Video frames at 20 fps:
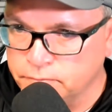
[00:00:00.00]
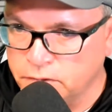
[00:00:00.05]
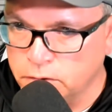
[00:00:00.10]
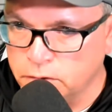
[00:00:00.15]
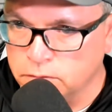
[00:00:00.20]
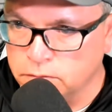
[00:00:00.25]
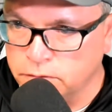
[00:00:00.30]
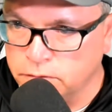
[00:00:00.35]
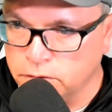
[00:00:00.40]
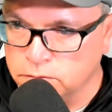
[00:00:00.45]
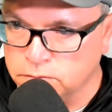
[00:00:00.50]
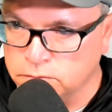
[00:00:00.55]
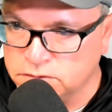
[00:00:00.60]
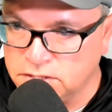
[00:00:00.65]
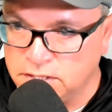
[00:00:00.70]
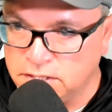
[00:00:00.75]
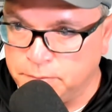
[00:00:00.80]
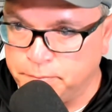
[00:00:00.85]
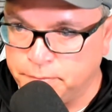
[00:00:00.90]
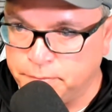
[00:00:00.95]
They're
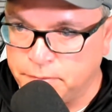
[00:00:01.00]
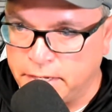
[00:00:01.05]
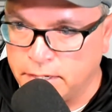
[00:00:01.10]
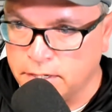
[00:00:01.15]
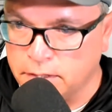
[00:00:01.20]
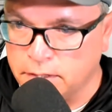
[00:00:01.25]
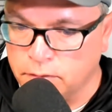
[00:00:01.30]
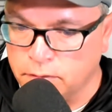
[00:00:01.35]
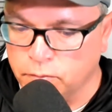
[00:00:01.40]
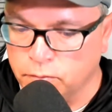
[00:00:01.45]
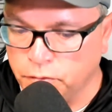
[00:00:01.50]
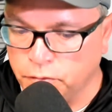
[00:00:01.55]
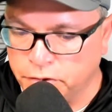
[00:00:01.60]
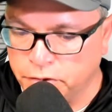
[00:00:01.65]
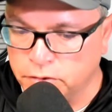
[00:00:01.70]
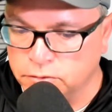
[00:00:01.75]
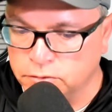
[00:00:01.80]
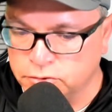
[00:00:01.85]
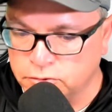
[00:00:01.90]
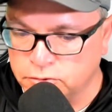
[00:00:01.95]
deep. They got a
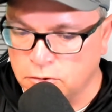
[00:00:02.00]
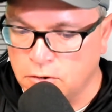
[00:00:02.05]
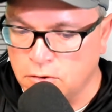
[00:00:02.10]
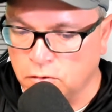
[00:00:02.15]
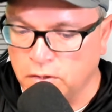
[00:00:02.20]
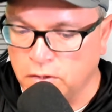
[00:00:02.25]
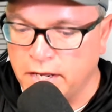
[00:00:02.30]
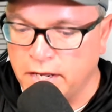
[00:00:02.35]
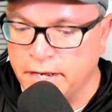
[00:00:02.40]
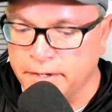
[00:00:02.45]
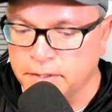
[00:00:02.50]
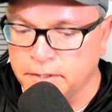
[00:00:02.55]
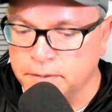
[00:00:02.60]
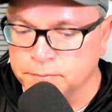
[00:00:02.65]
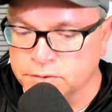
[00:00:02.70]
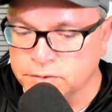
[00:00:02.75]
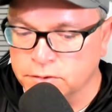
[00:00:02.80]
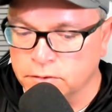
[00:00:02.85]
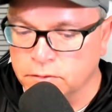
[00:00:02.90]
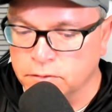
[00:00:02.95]
really strong
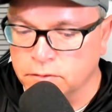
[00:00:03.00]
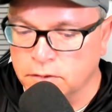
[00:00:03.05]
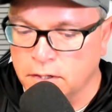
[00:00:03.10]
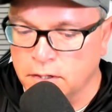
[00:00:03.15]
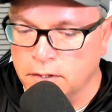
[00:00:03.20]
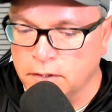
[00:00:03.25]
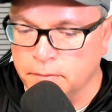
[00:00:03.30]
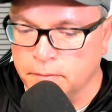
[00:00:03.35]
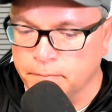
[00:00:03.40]
lineup, so